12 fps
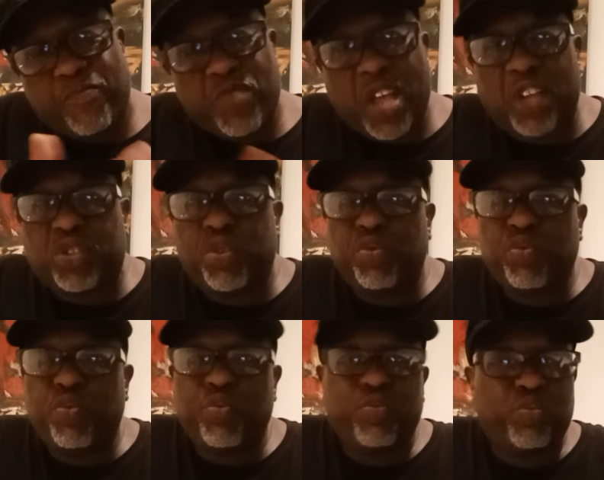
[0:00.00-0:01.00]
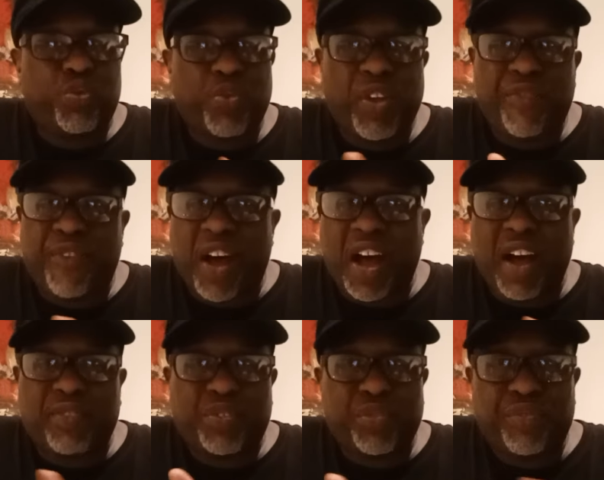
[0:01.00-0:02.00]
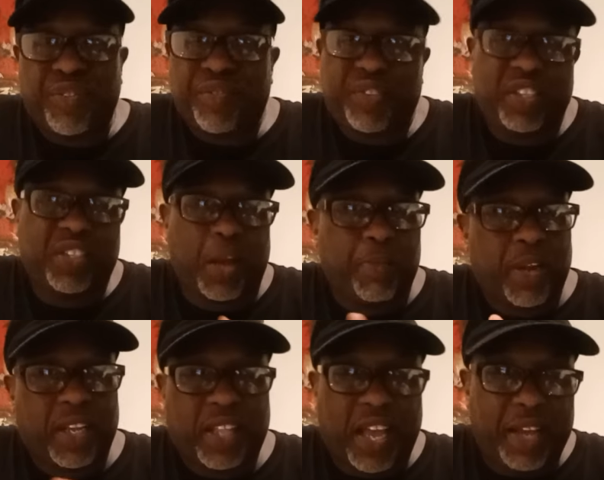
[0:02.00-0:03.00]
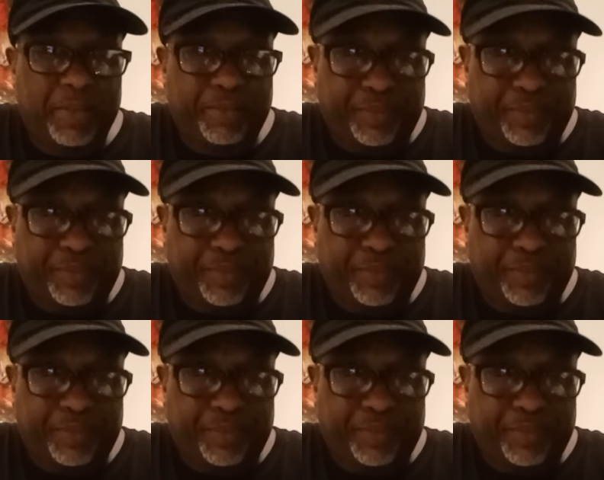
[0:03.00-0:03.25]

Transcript: like 225, 250, something like that.